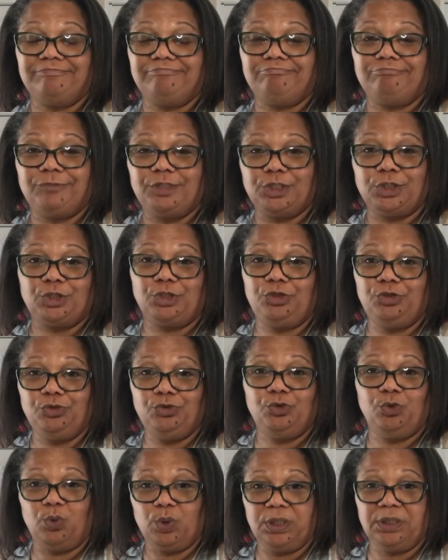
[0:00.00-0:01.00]
just do
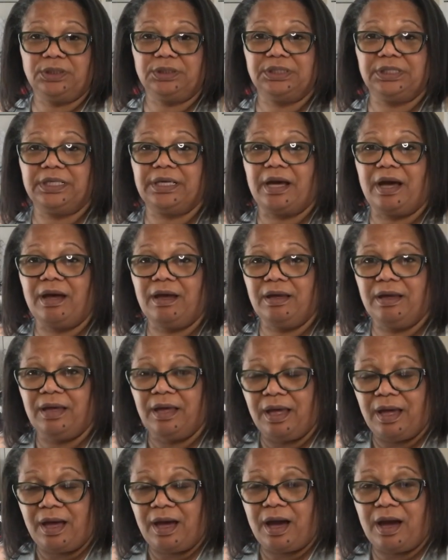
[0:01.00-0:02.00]
quilting.
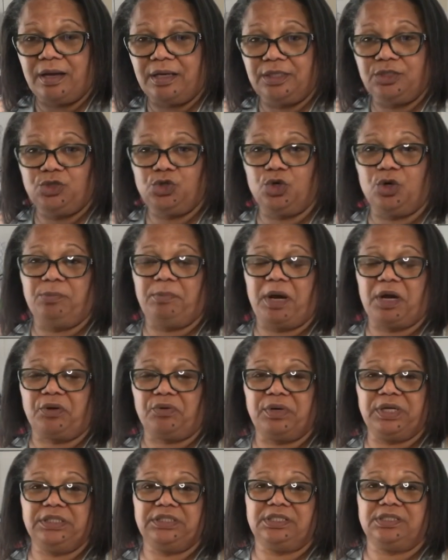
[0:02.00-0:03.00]
I enjoy my
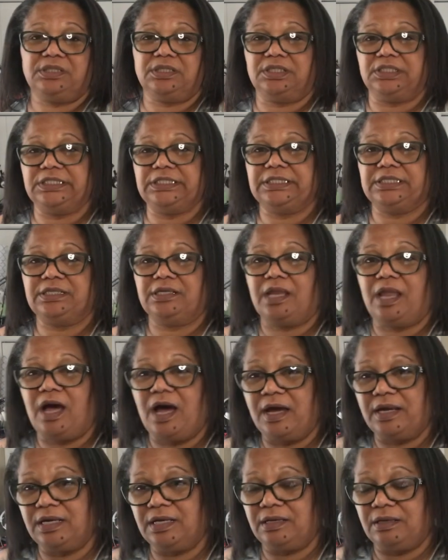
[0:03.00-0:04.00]
grandson a
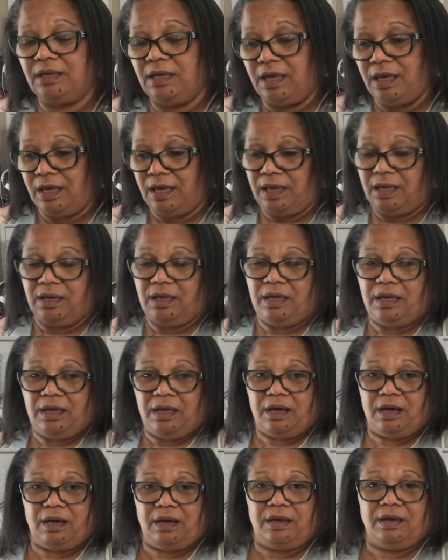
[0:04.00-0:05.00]
lot.
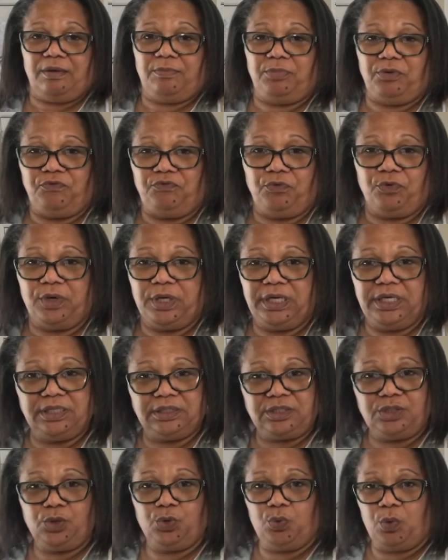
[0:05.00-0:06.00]
Before he
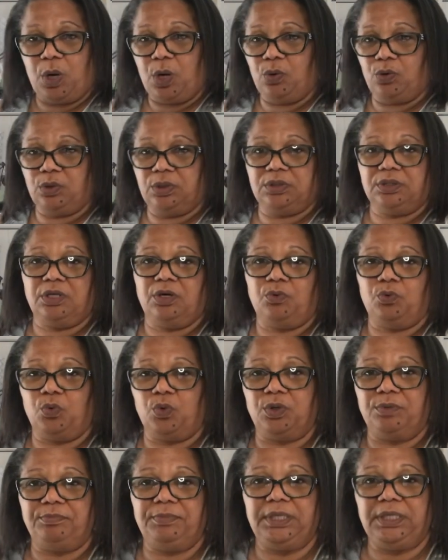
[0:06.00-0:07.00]
gets too old and don't
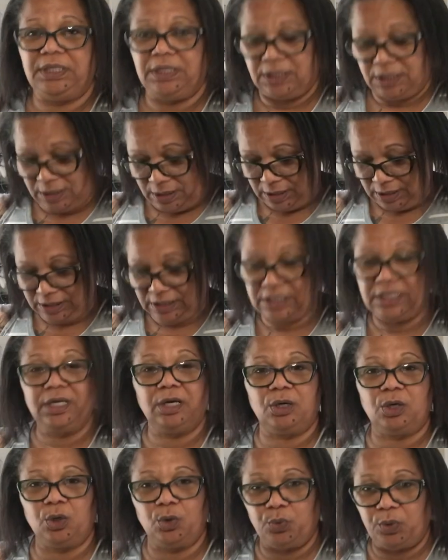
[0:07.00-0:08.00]
want me to
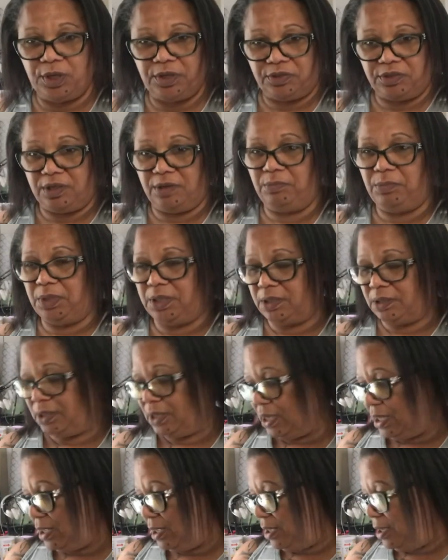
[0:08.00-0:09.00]
snuggle with him and
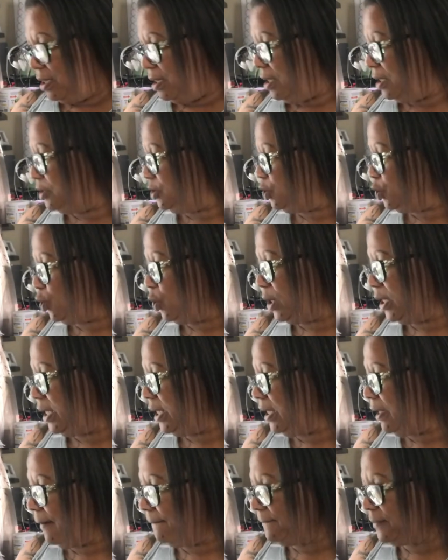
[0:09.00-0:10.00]
enjoy
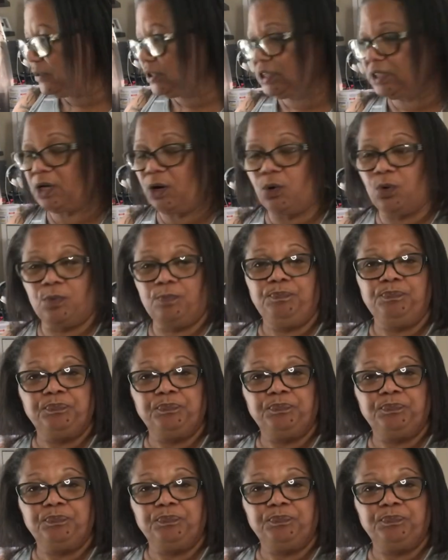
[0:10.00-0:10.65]
him. So,